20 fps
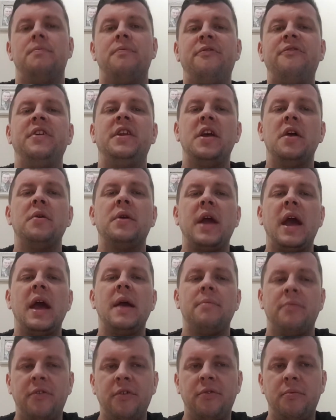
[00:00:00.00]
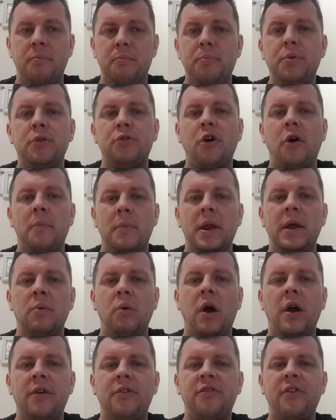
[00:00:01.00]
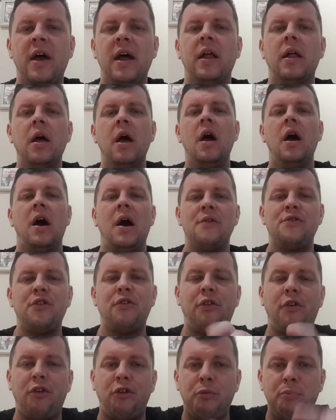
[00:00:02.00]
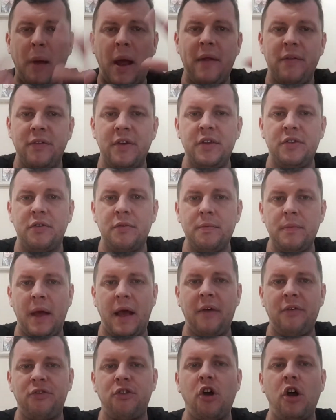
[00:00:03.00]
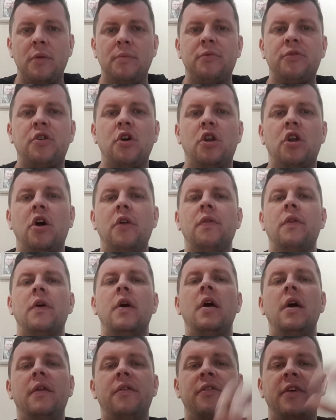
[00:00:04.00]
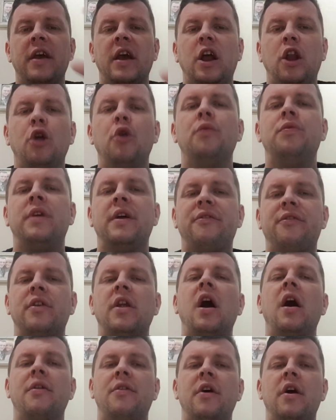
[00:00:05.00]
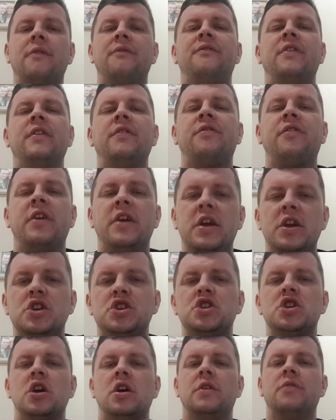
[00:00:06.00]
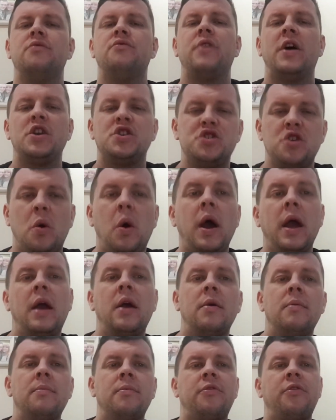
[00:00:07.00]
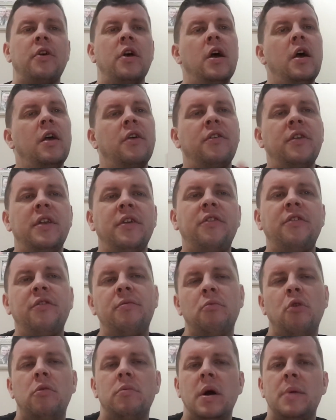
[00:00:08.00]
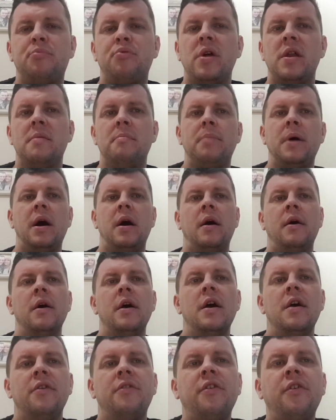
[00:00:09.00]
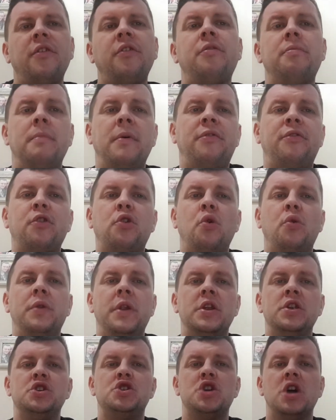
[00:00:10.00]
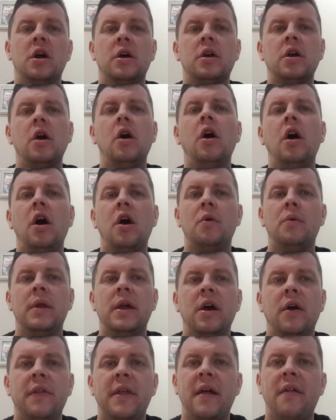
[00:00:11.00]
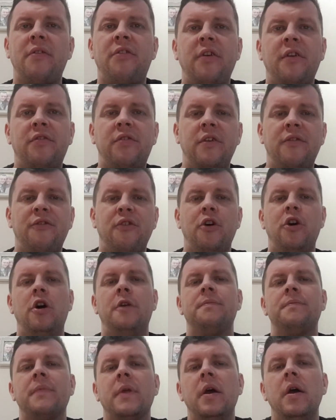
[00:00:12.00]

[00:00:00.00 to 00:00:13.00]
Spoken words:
video games is predominantly what I sell. I've just expanded as time's gone on to include different other vintage and retro items. So this is more my bread and butter. So this is Mystical Ninja, car only on the N64.